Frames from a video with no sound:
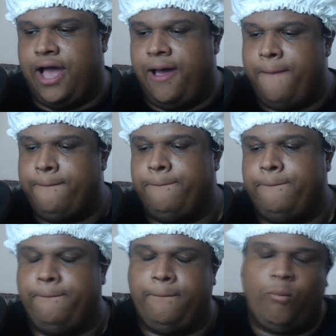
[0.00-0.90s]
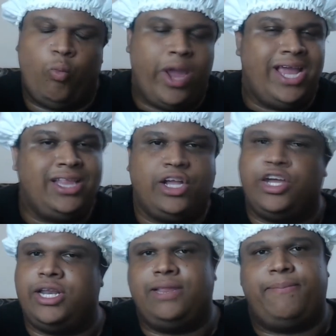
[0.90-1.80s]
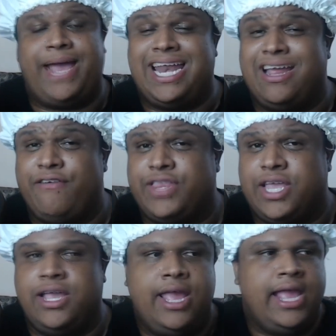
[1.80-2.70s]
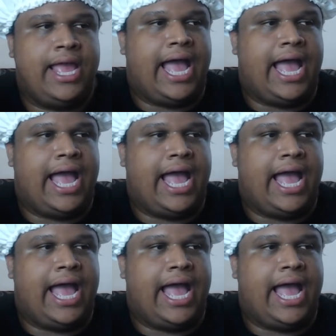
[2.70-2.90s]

Weighing the good and the bad and everything,